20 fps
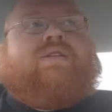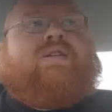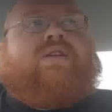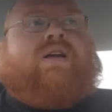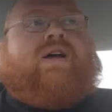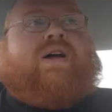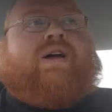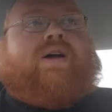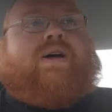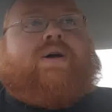
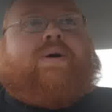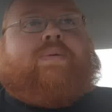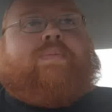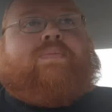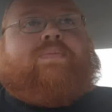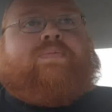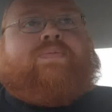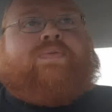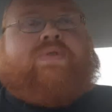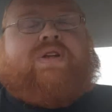
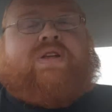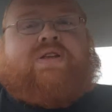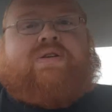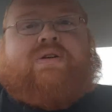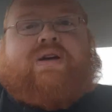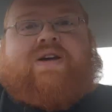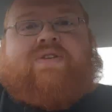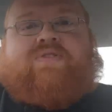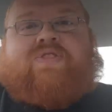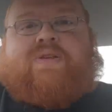I do
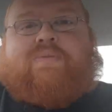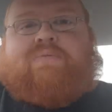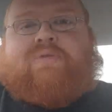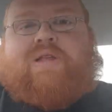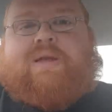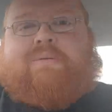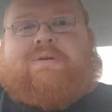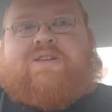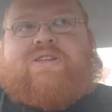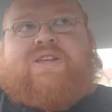have some
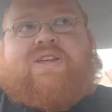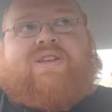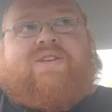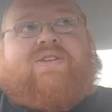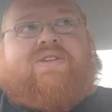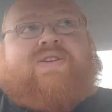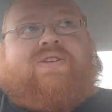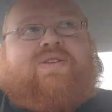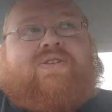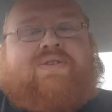limited
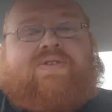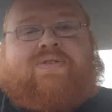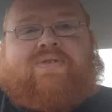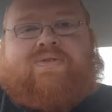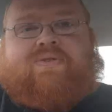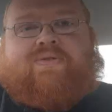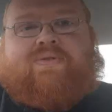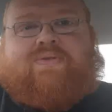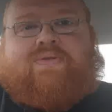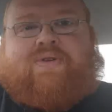
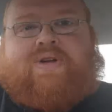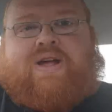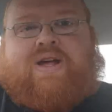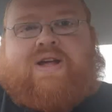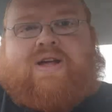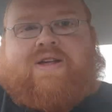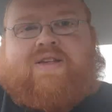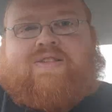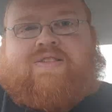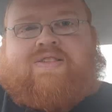
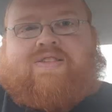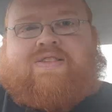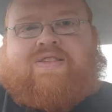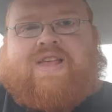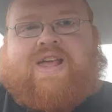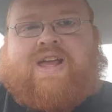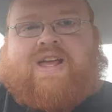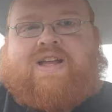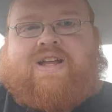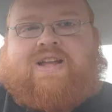
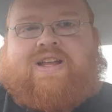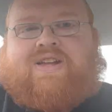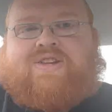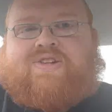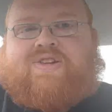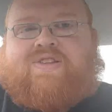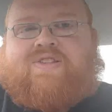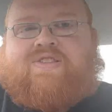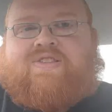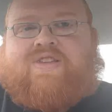2nd
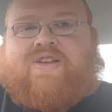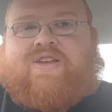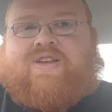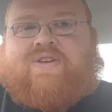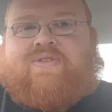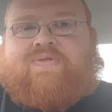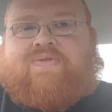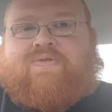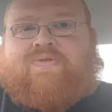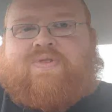edition
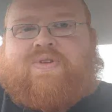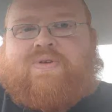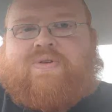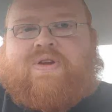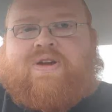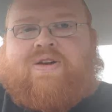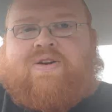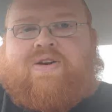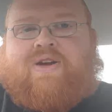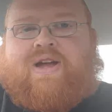stuff
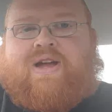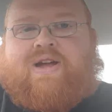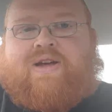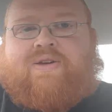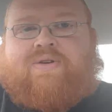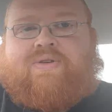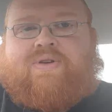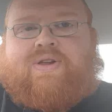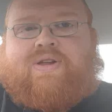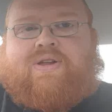floating
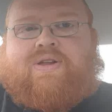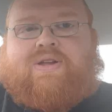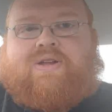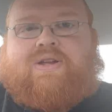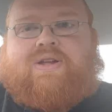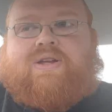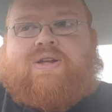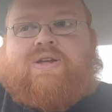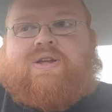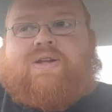around,
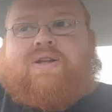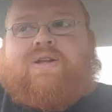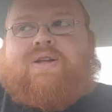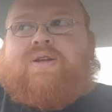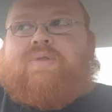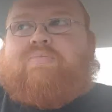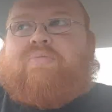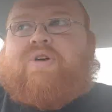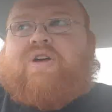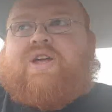
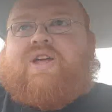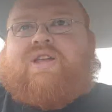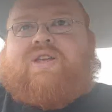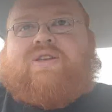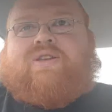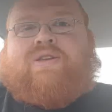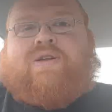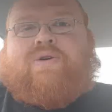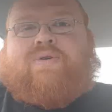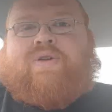
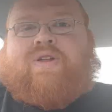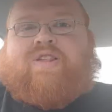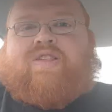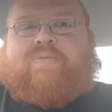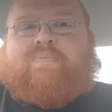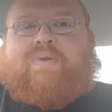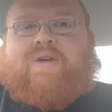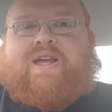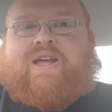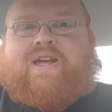but don't
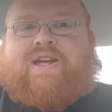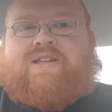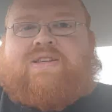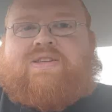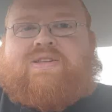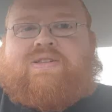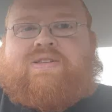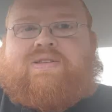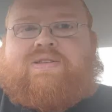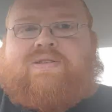
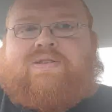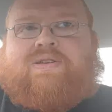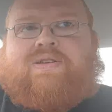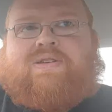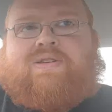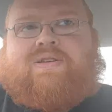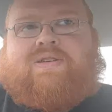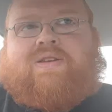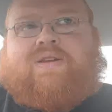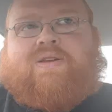expect,
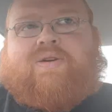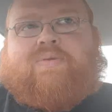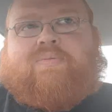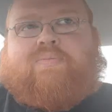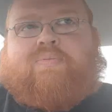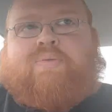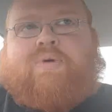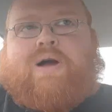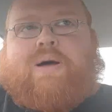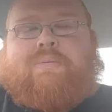
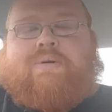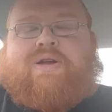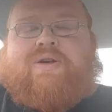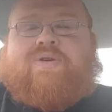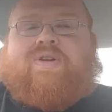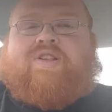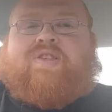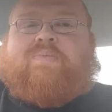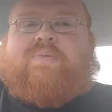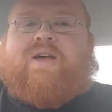probably don't
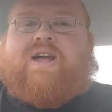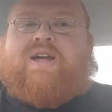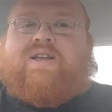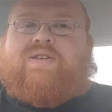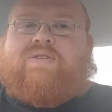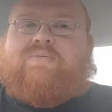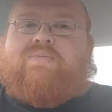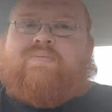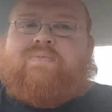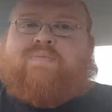
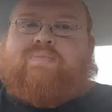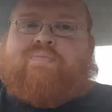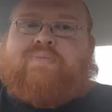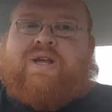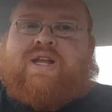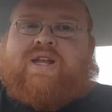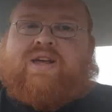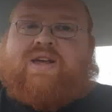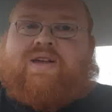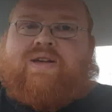expect me
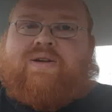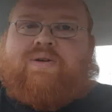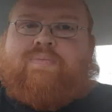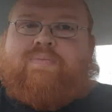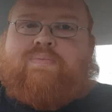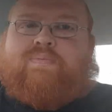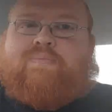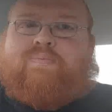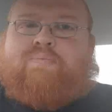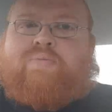to
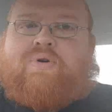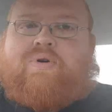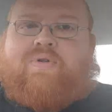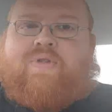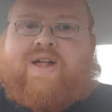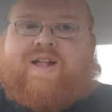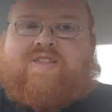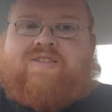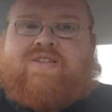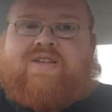pull
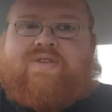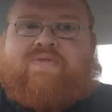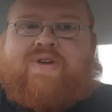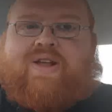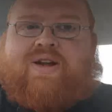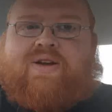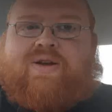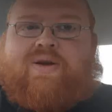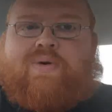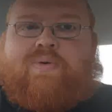that stuff out
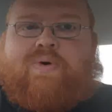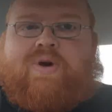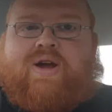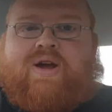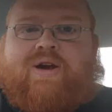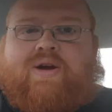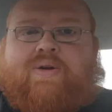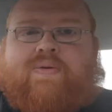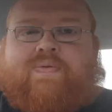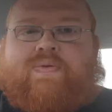of
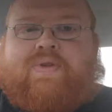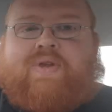nowhere.